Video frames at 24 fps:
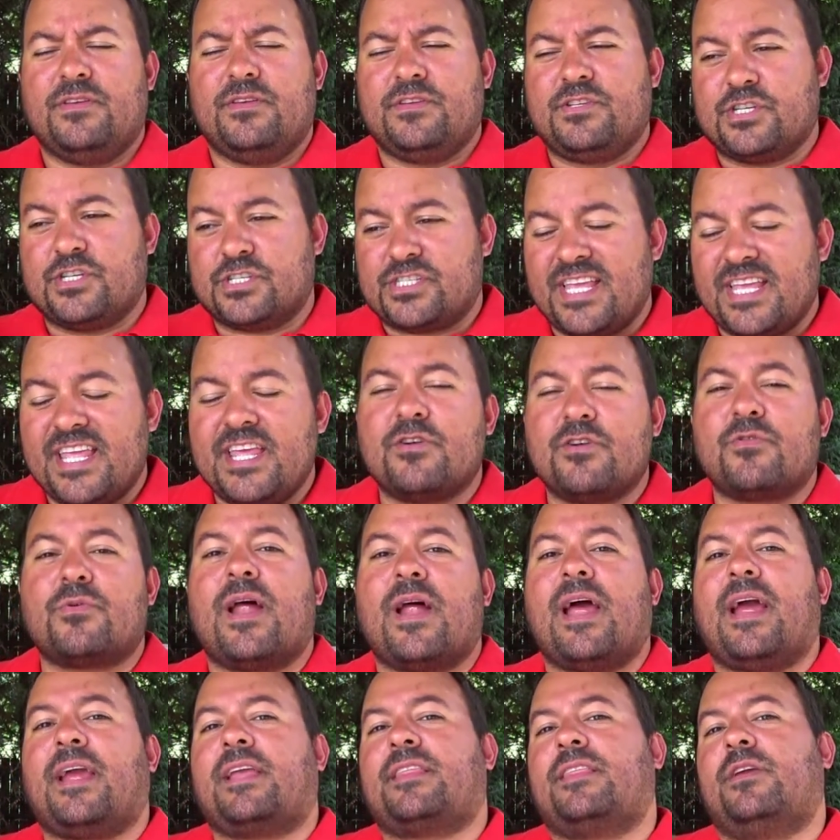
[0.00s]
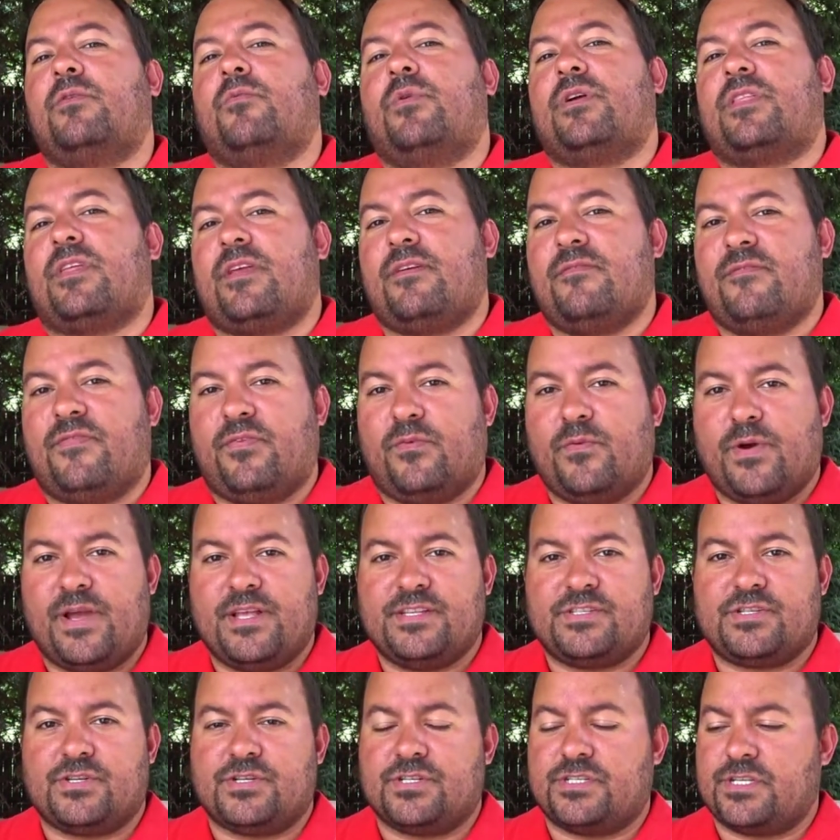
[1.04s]
just interacting with
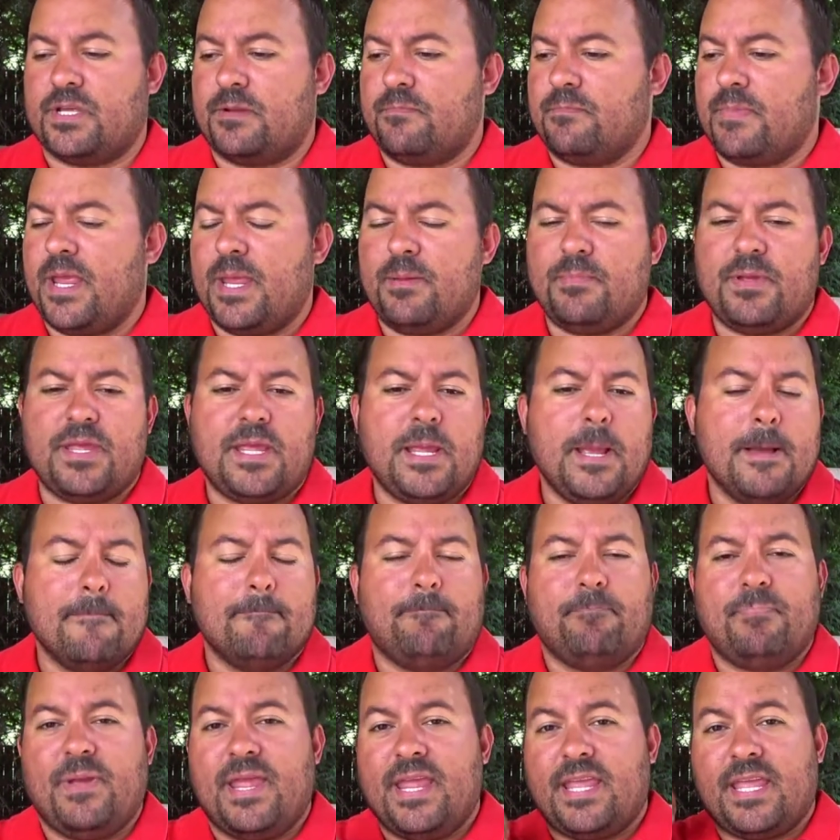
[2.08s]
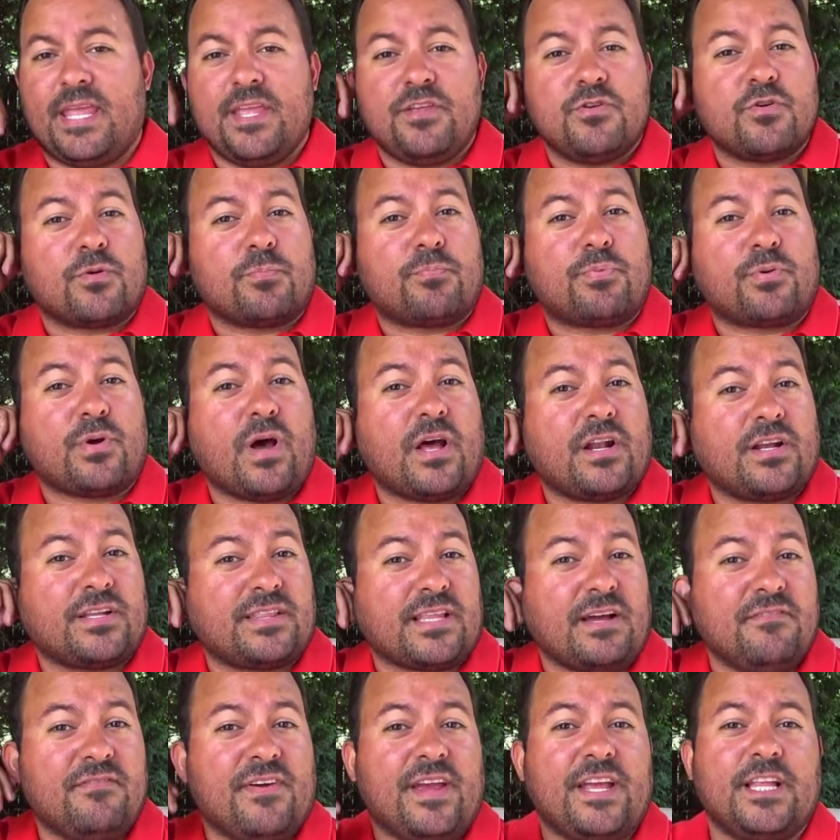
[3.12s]
influencers and maybe making your
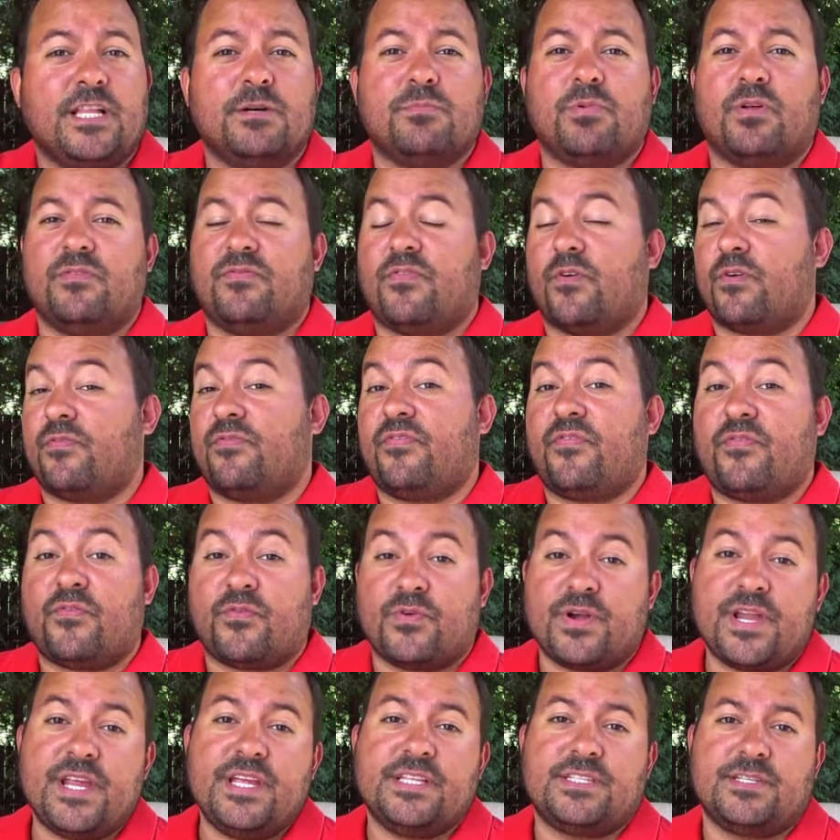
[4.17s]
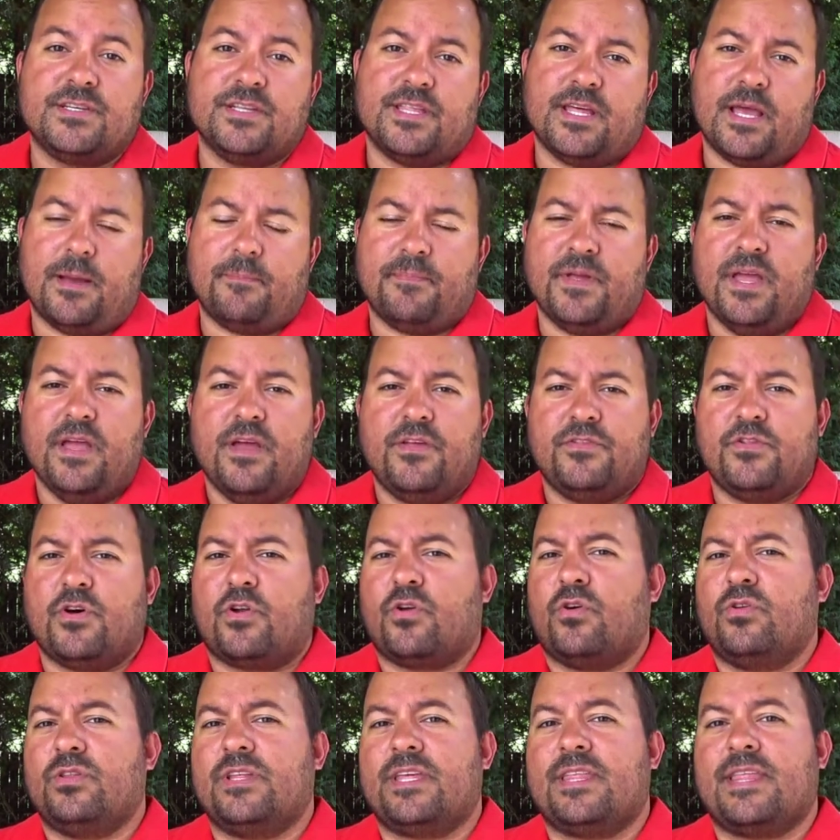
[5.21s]
product available for free to them. Not
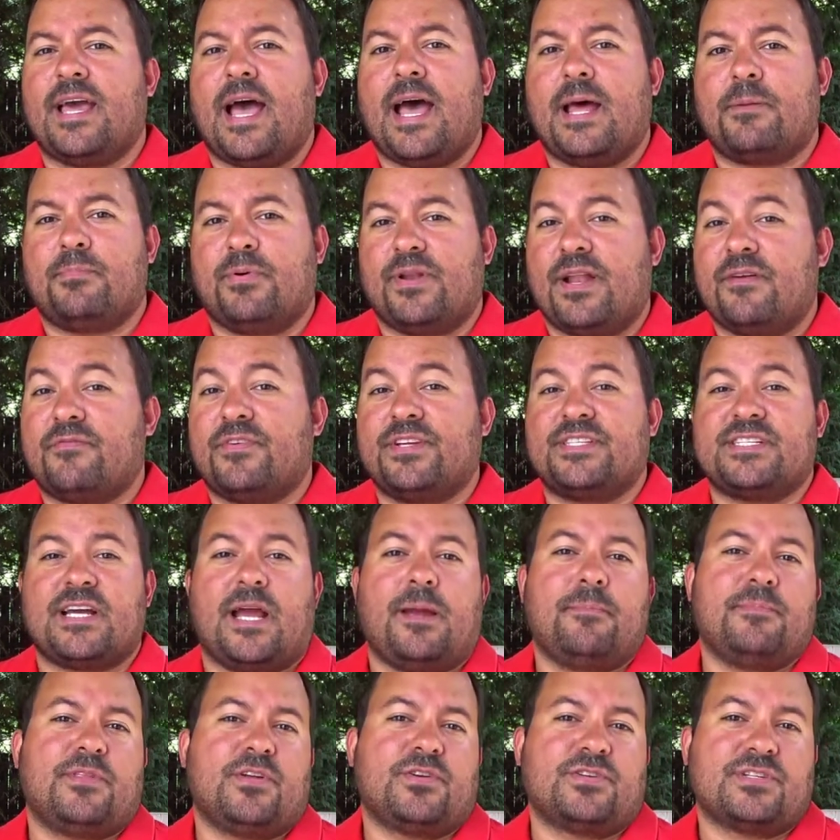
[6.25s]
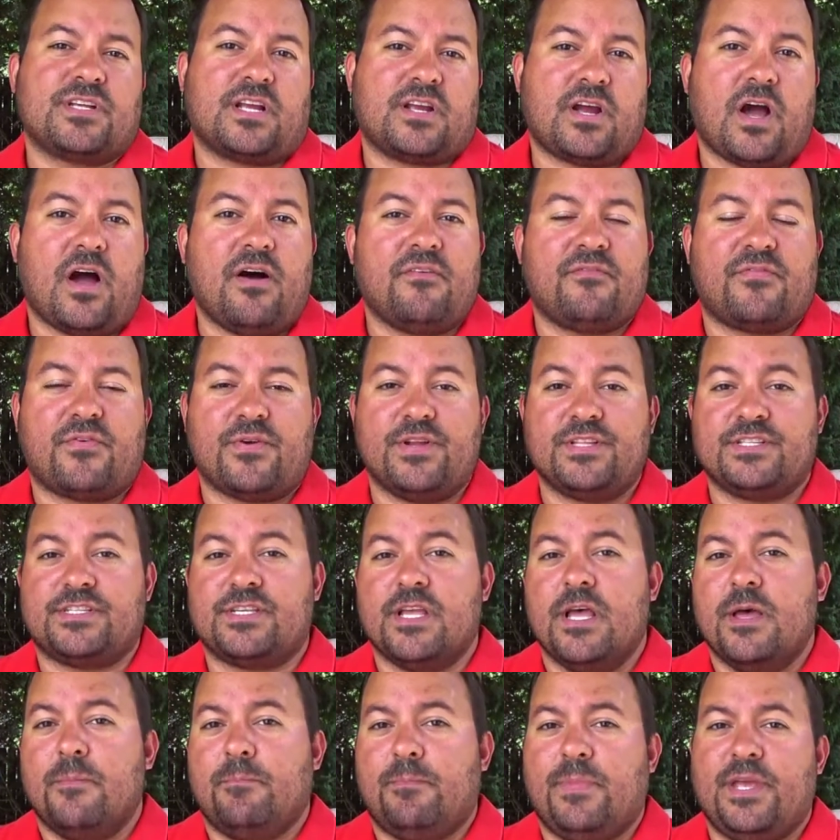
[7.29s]
only that, but every time there's a
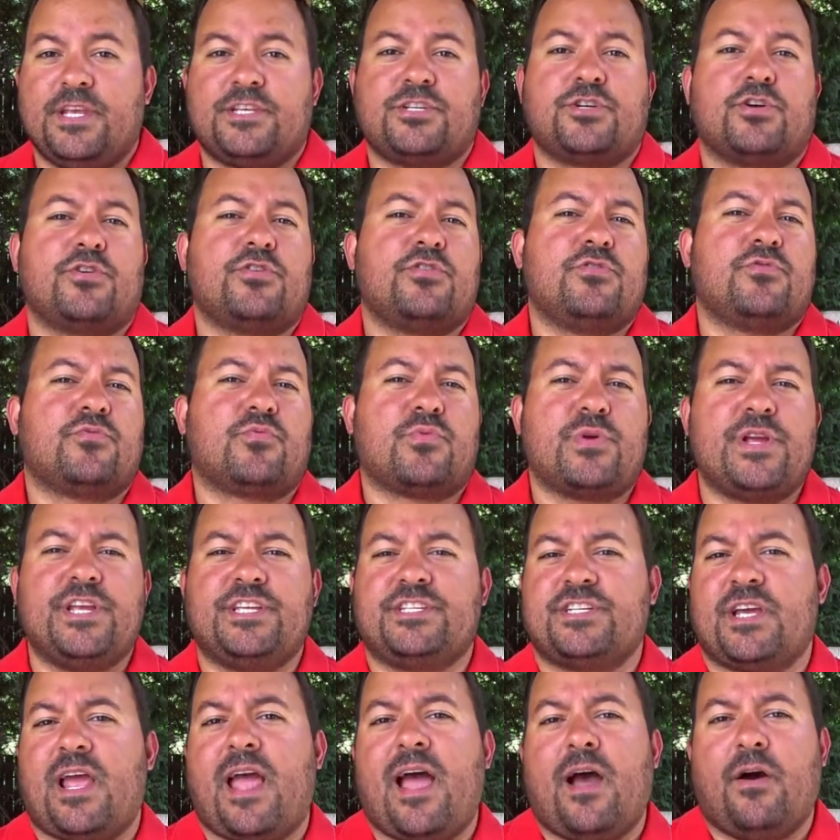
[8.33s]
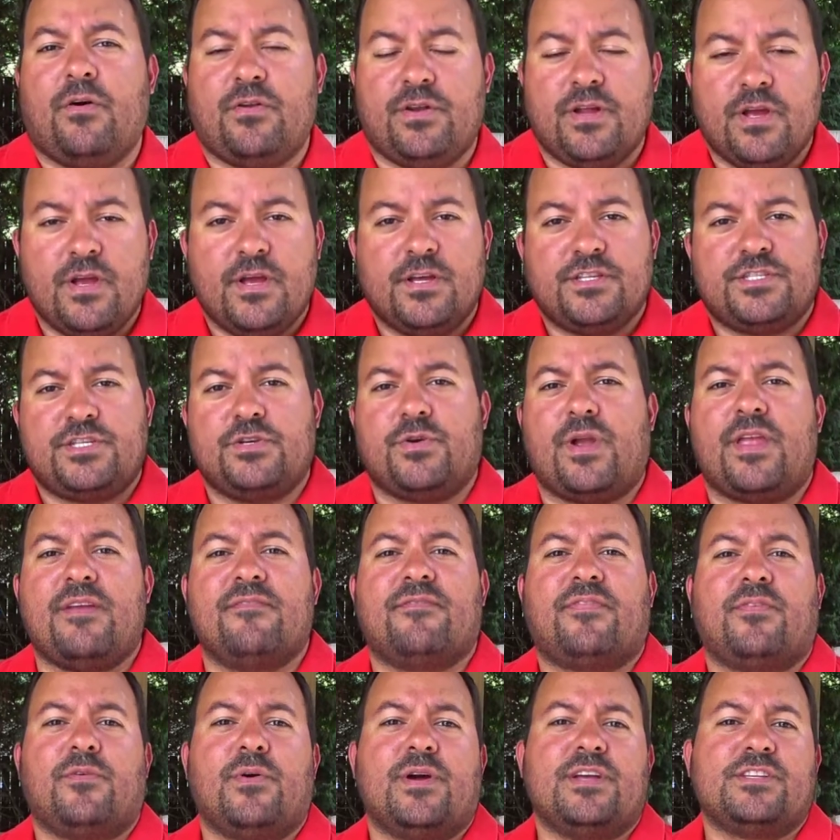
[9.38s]
conference, make sure you reach out to
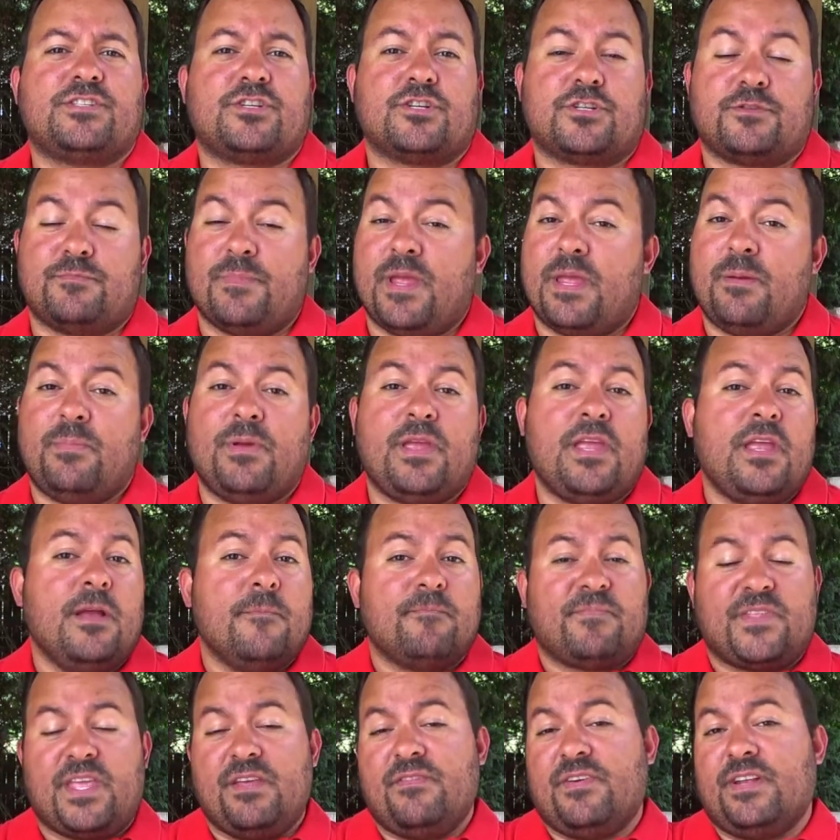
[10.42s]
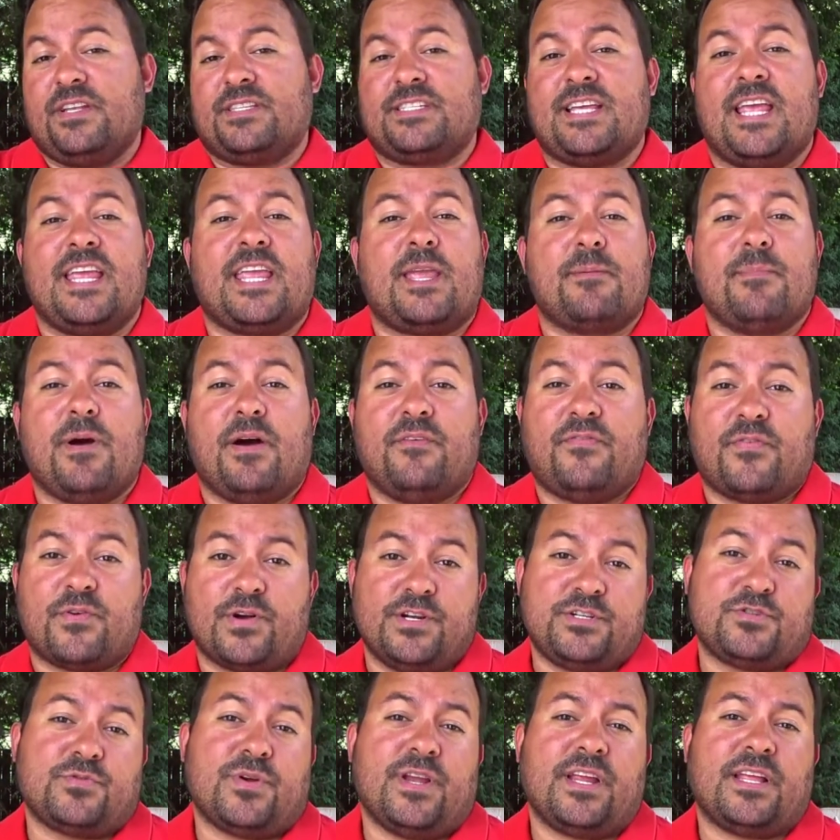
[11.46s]
influencers. Maybe even take them out for
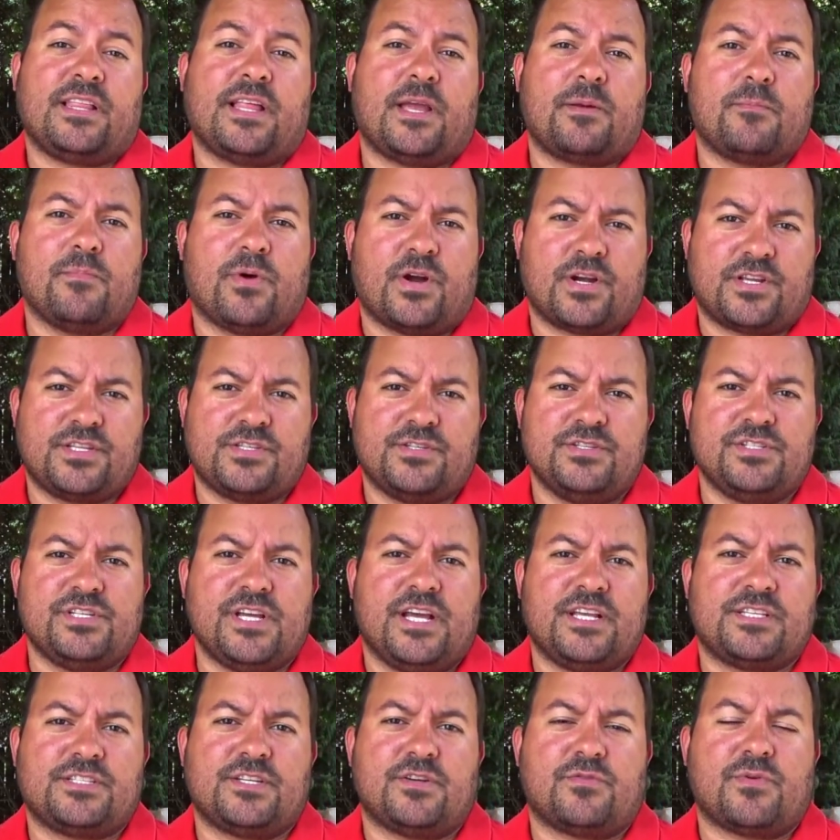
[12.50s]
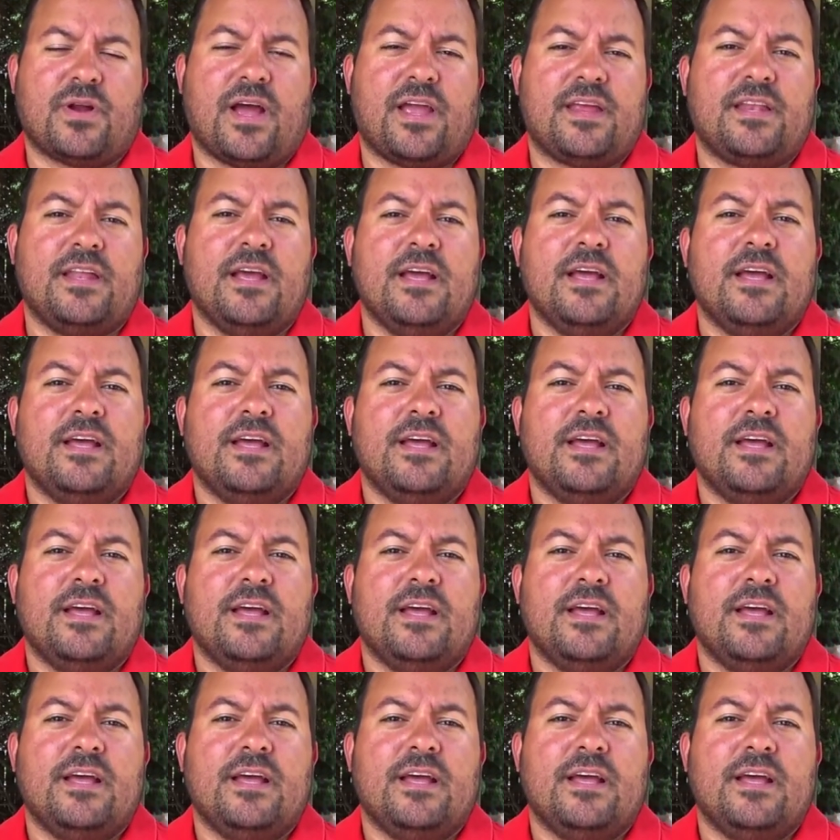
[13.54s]
a drink like Mark suggested, right?